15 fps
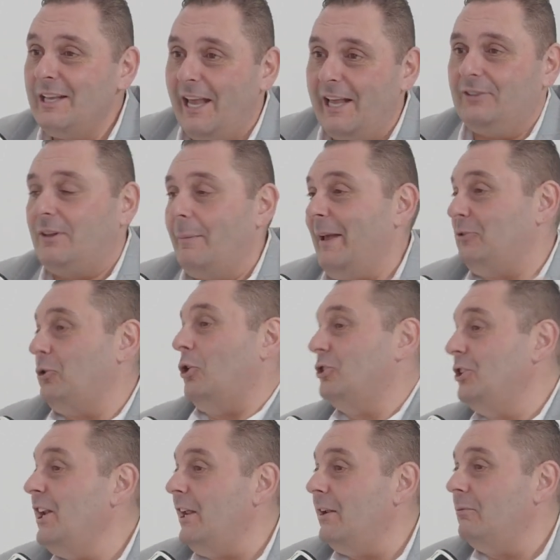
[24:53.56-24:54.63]
is the best
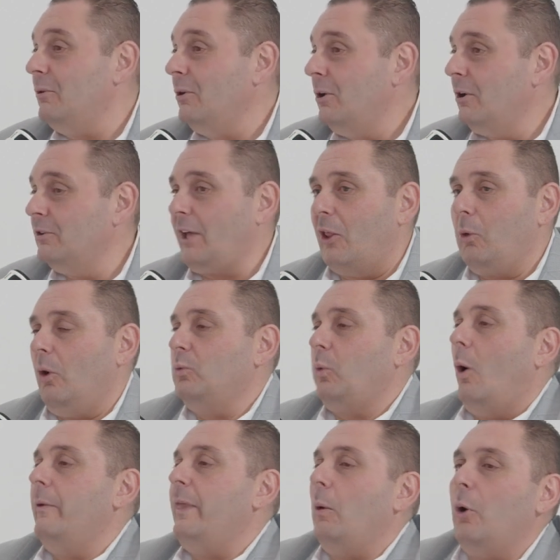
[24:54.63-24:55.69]
auctioneer. Because otherwise,
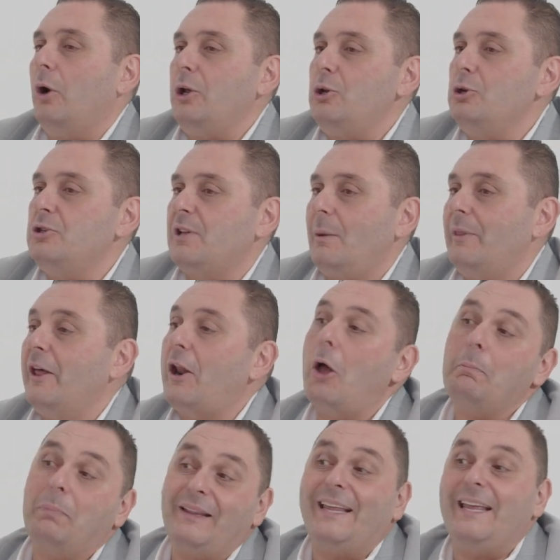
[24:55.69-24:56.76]
why would they want to use someone they
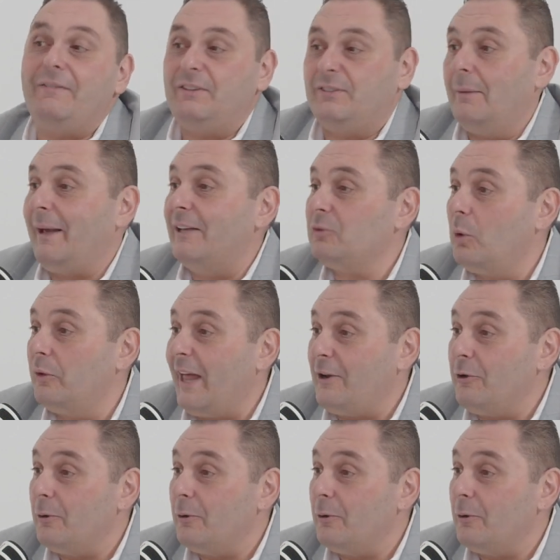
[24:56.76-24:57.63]
don't believe is the best at what they do?